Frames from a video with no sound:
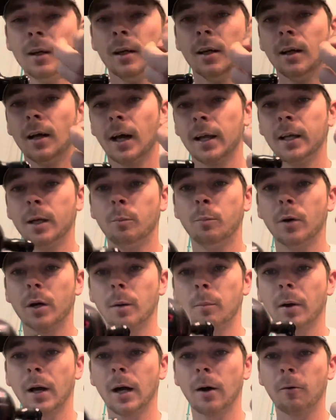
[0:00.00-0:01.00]
I did put a
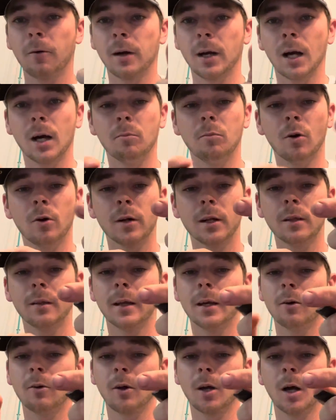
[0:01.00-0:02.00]
power knob on it. They
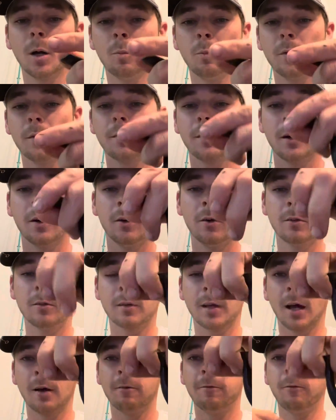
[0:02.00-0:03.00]
don't come with those.
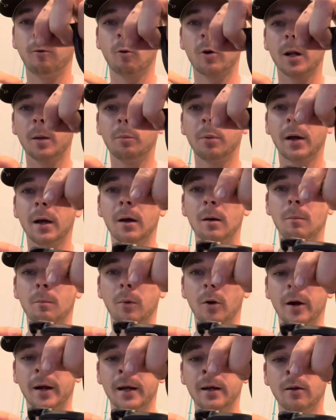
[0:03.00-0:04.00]
Got 40-pound
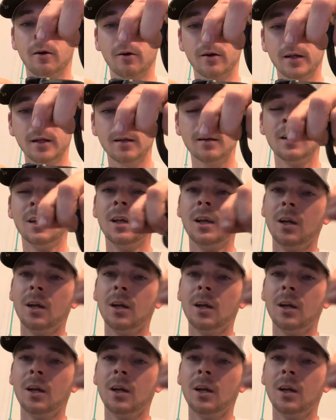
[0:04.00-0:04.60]
braid on it.